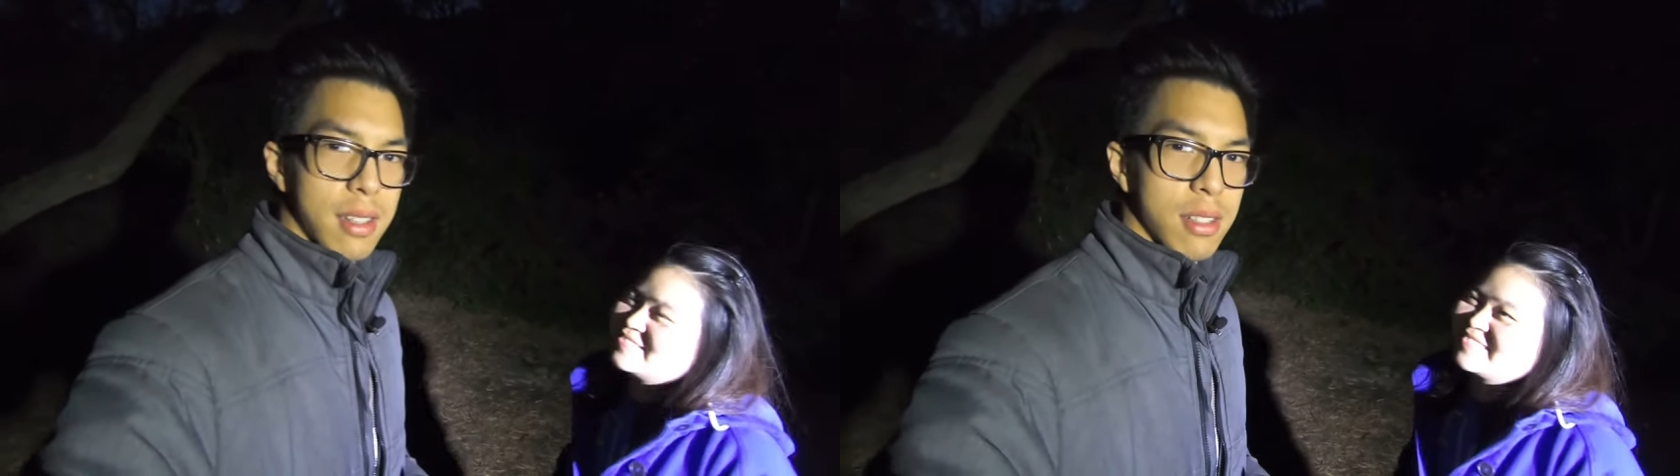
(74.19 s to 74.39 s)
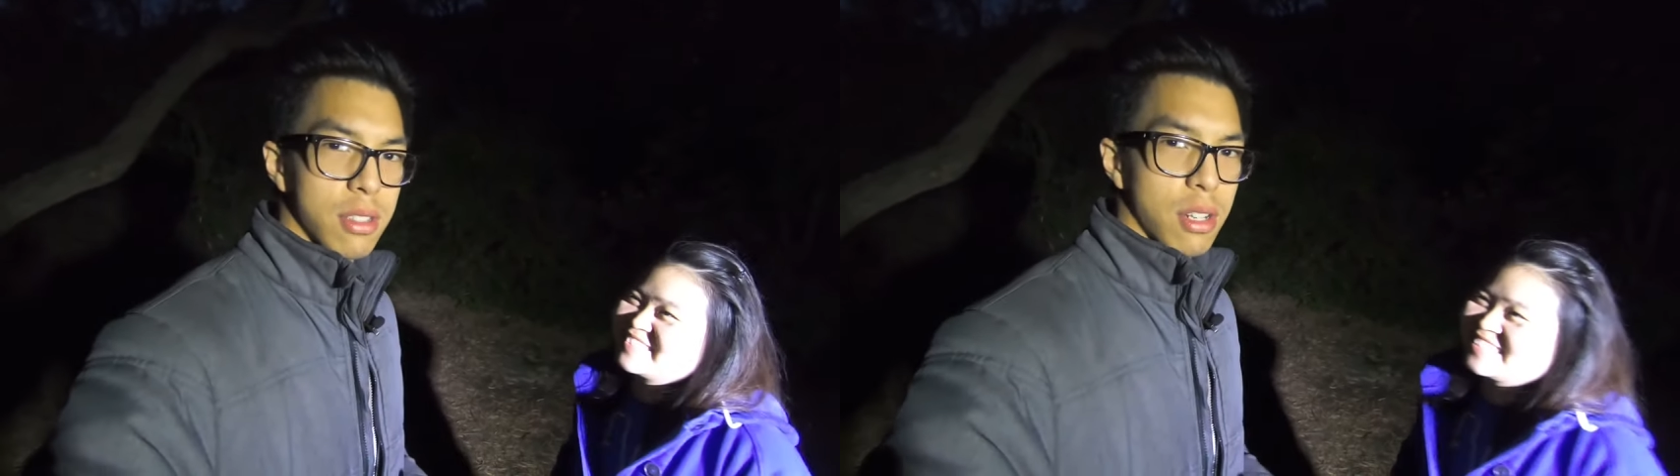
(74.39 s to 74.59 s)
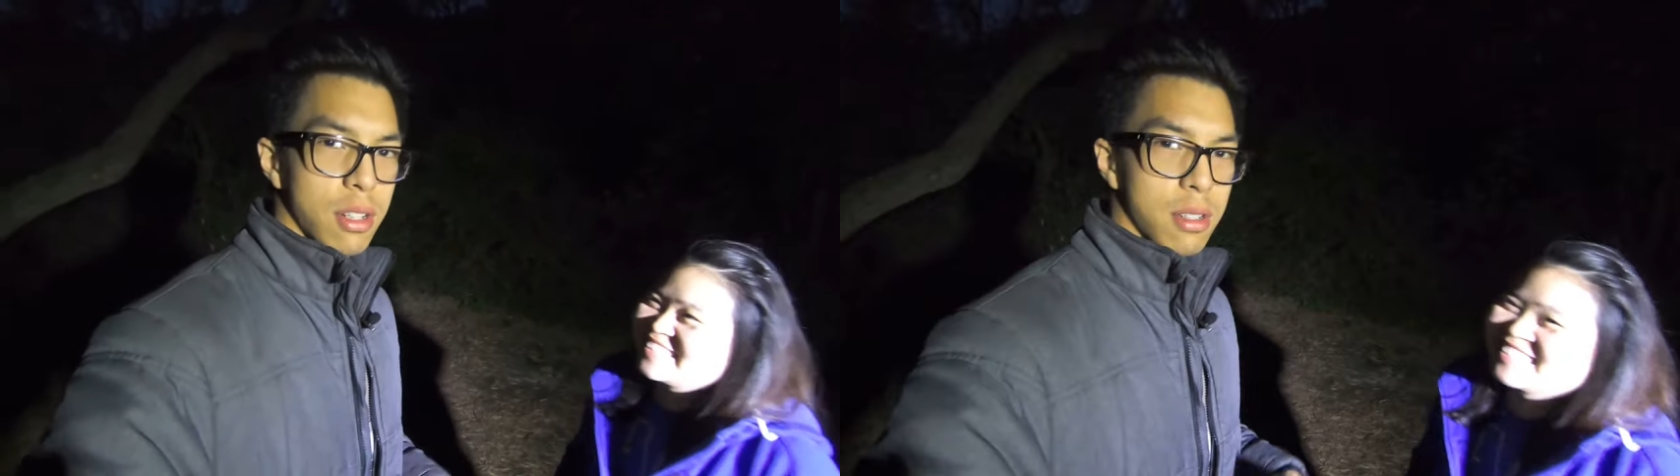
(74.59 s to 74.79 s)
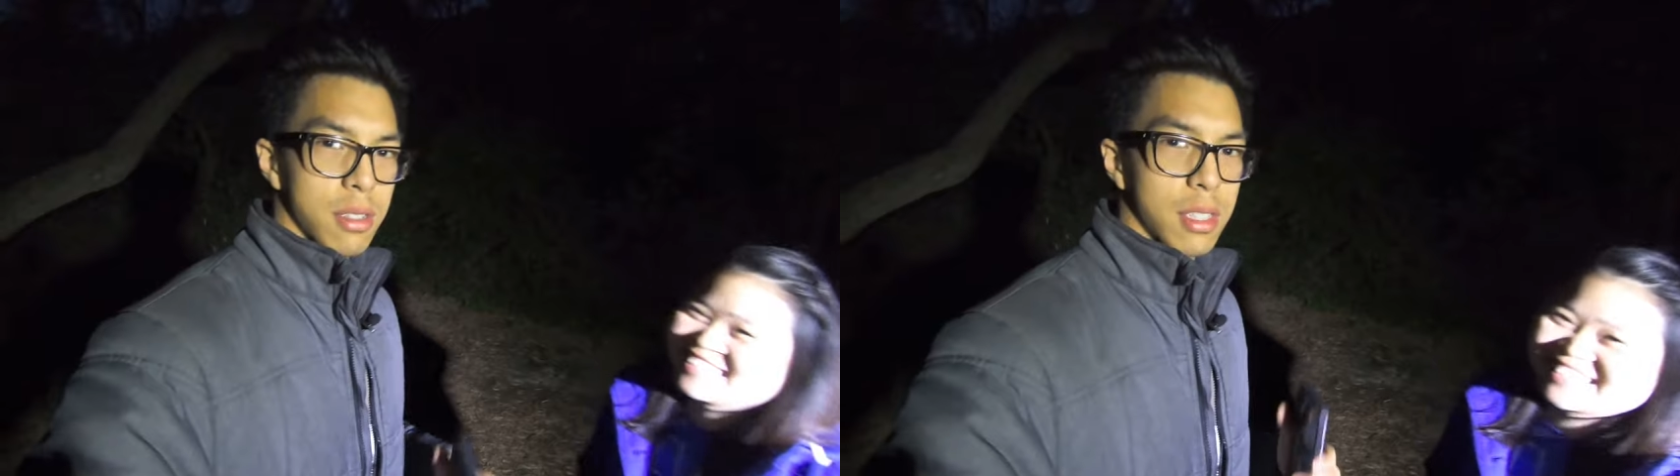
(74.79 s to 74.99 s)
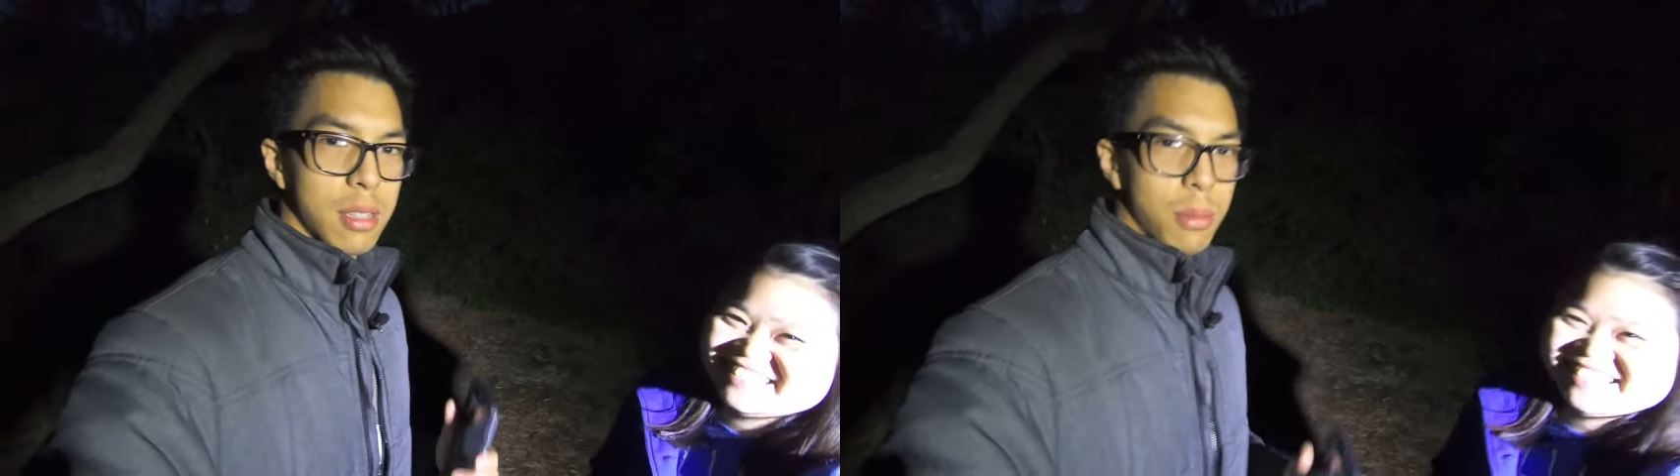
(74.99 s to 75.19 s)

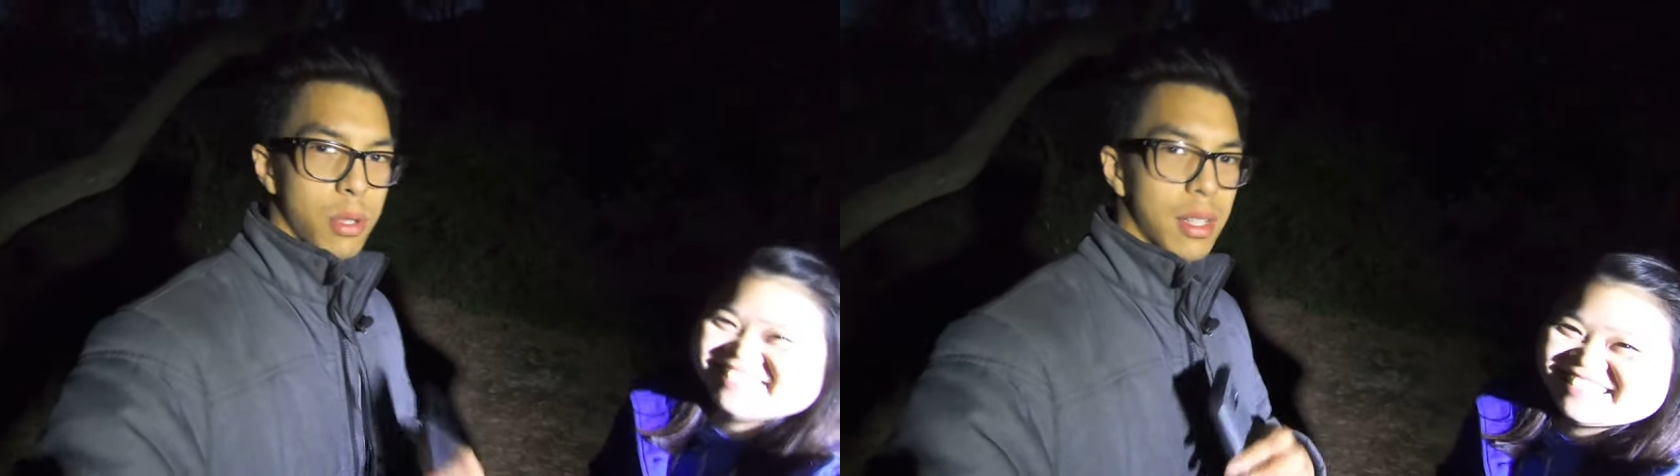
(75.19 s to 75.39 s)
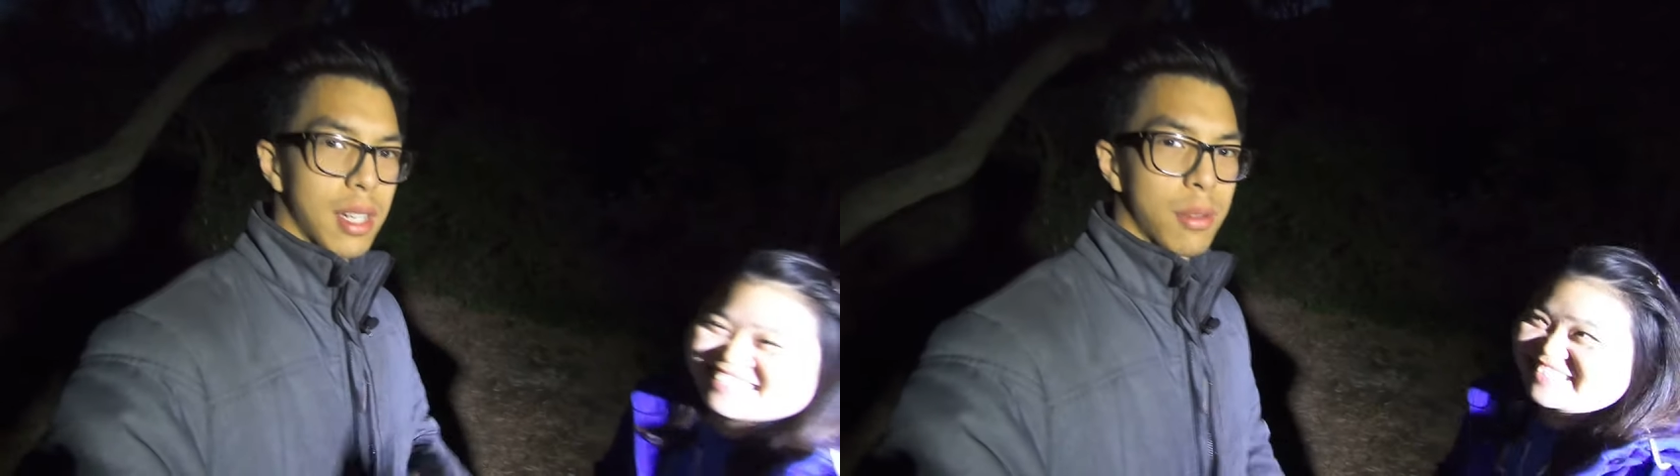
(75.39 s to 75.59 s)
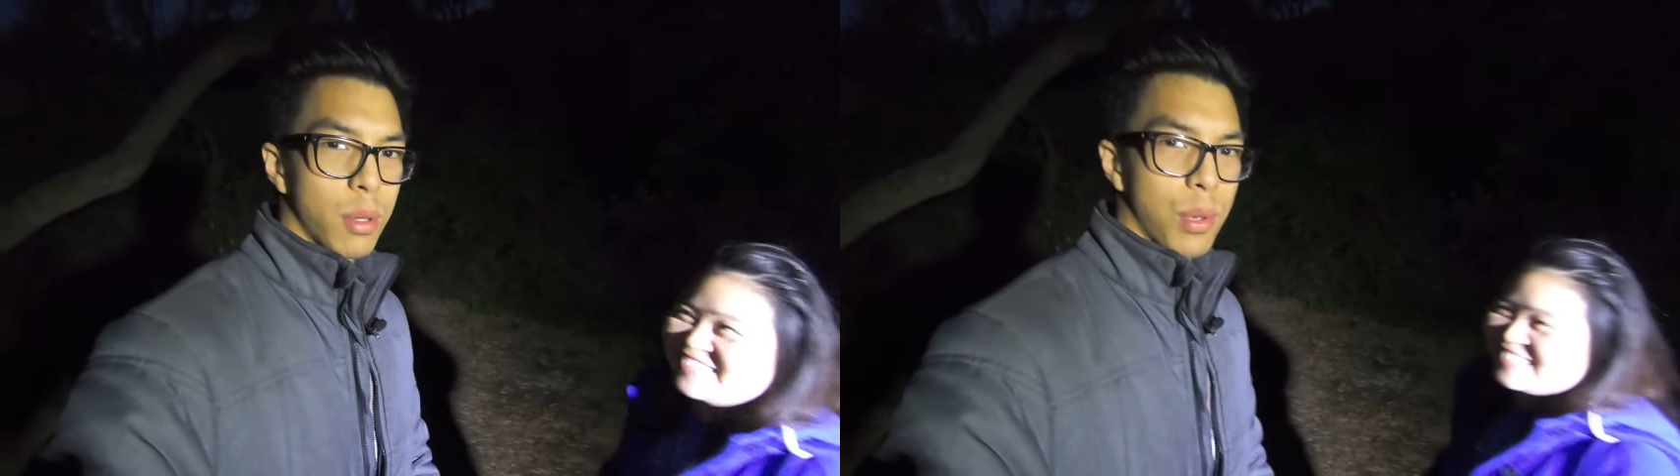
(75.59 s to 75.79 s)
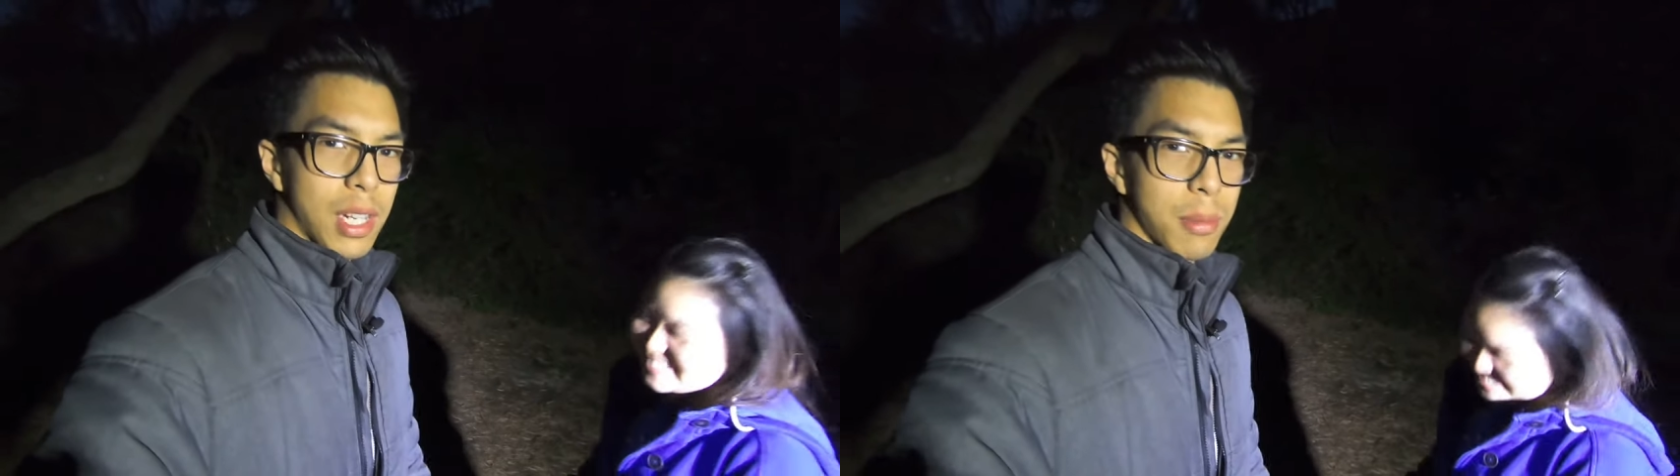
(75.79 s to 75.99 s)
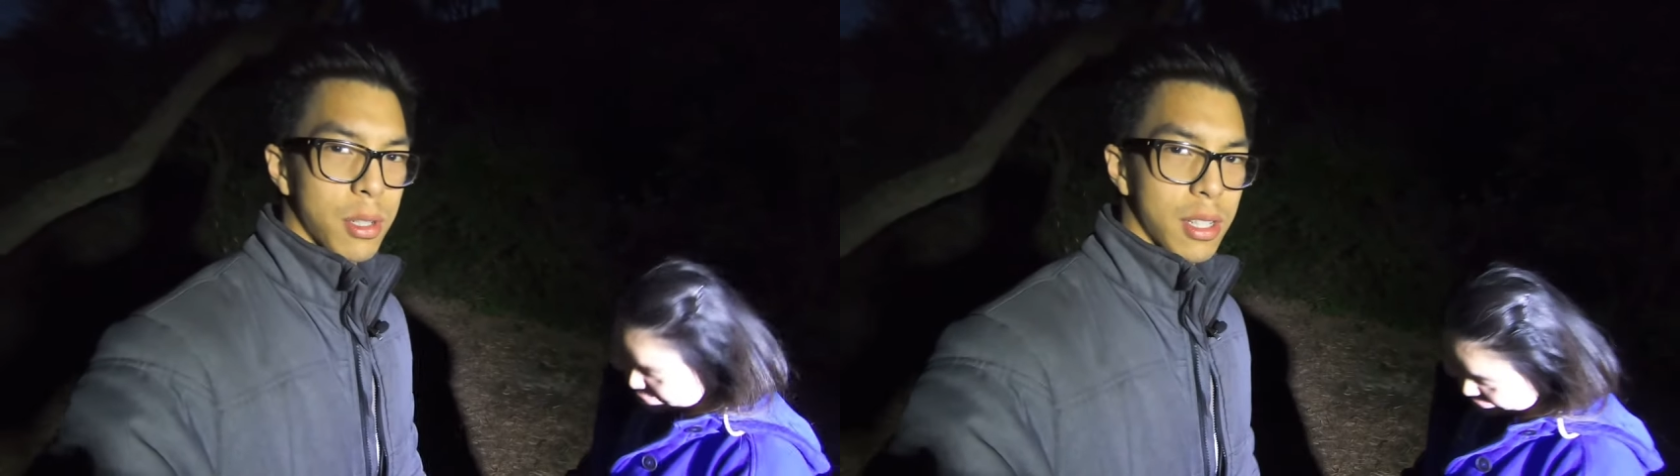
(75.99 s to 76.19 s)
So in the morning, we wake
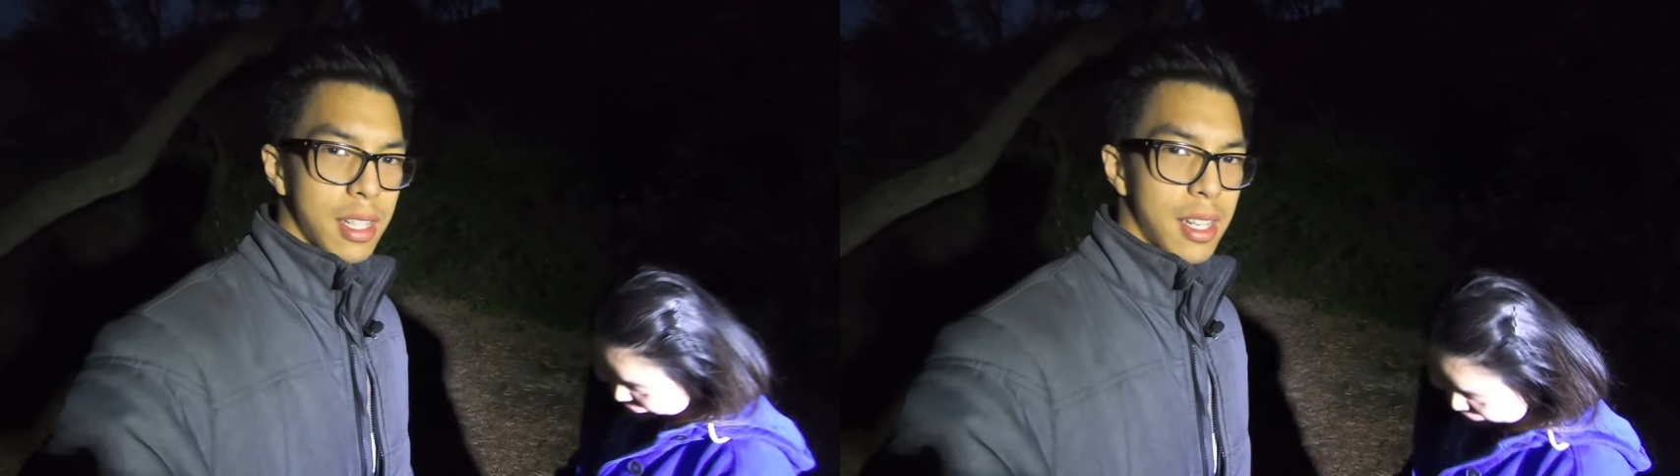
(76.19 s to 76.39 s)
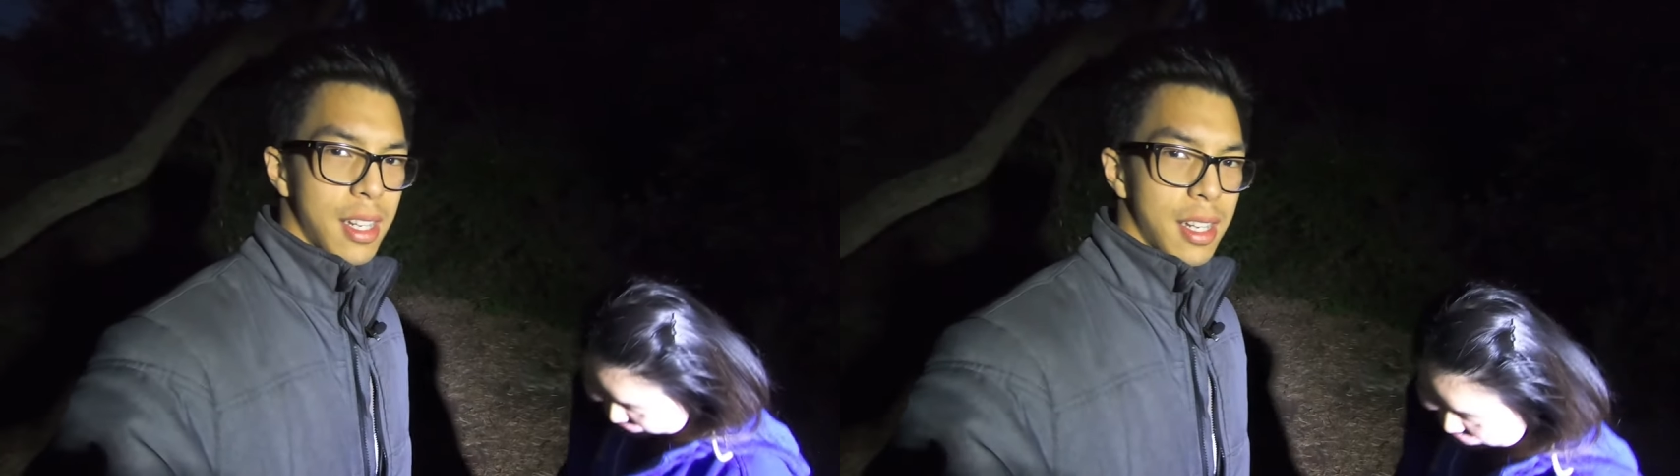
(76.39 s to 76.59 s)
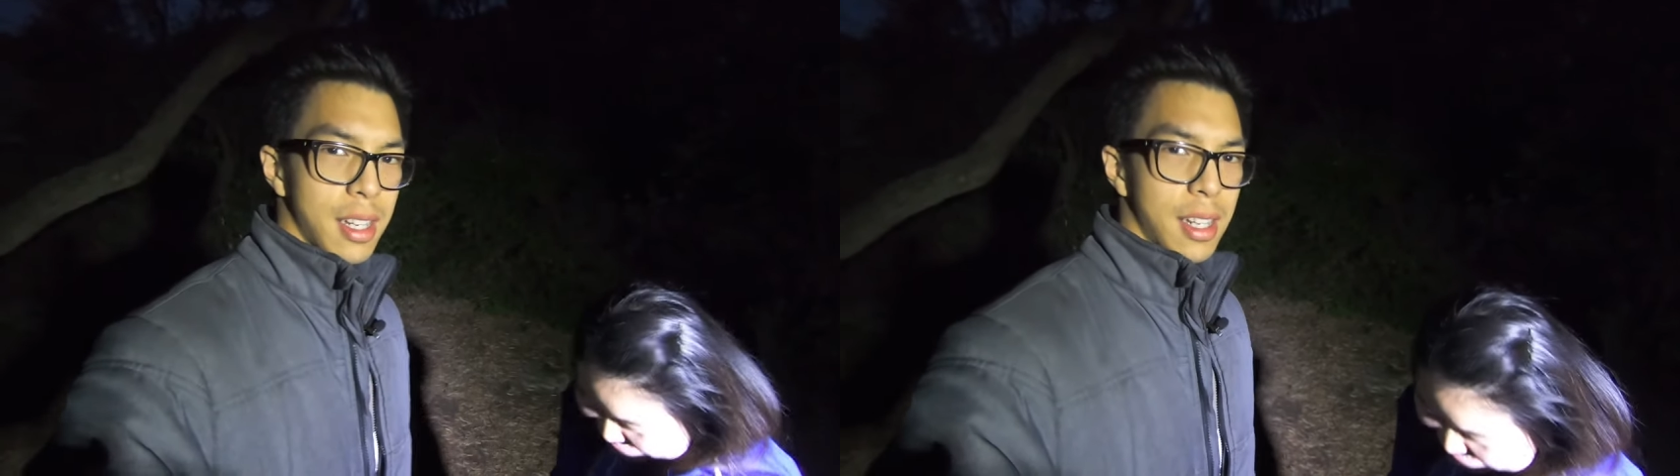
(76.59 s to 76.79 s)
up early